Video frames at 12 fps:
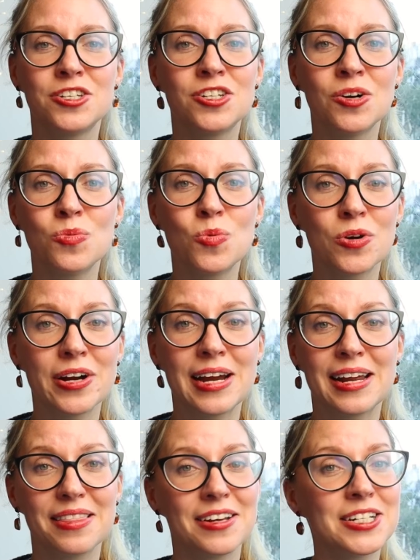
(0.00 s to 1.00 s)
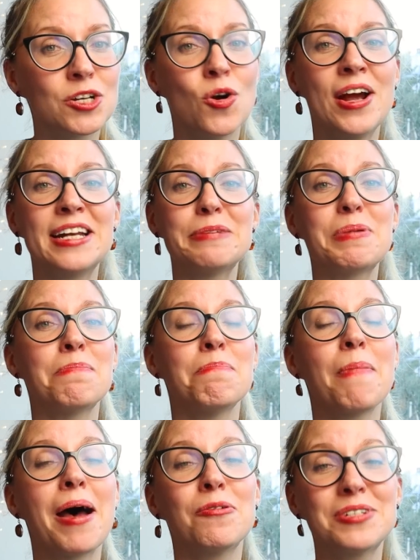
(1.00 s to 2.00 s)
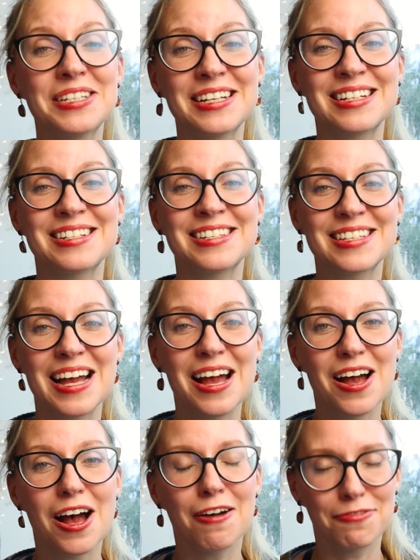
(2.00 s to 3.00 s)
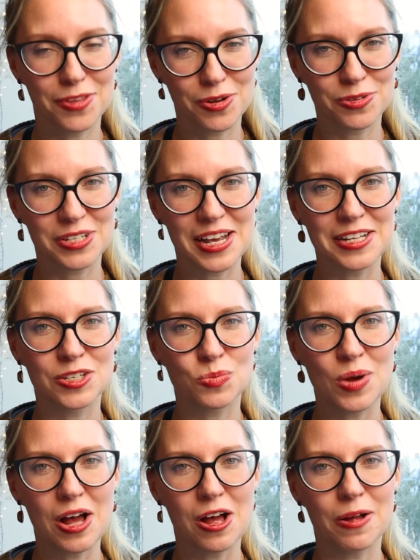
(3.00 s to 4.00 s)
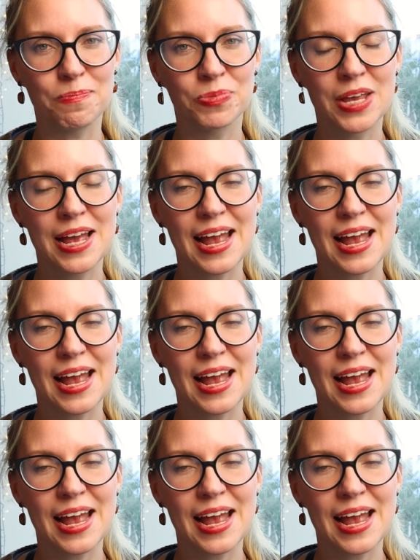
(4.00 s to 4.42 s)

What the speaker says: don't worry, there's going to be mountains of those as well,